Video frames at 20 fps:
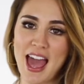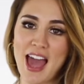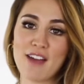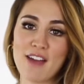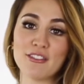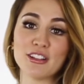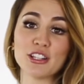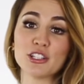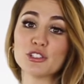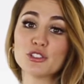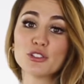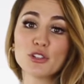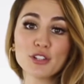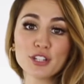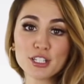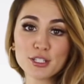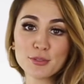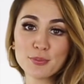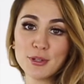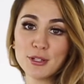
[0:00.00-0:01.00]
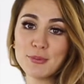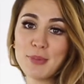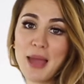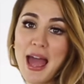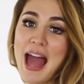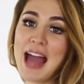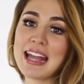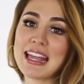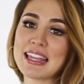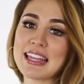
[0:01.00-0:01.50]
Having the shoulders pulled
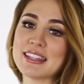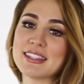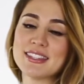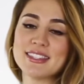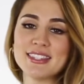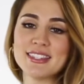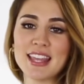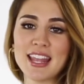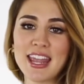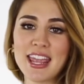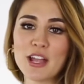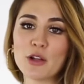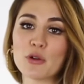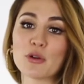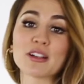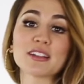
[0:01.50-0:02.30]
back and sitting